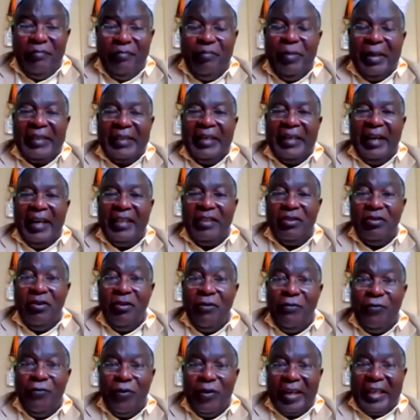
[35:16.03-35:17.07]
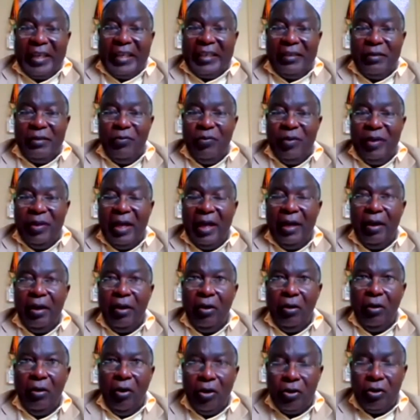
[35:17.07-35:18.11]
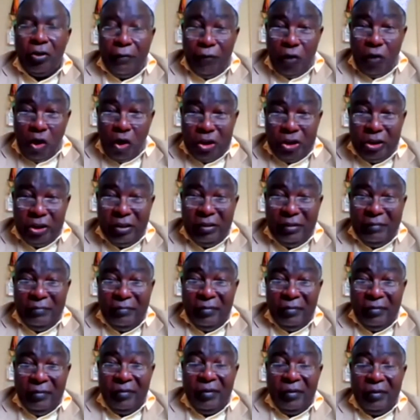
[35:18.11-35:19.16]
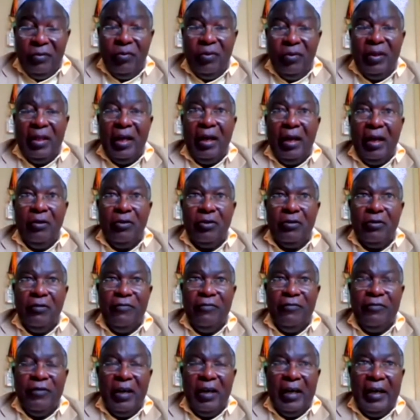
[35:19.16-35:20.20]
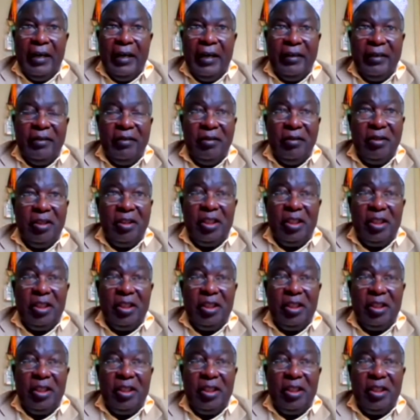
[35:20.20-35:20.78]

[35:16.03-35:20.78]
but let's go for it with a lot of caution with a lot of uh,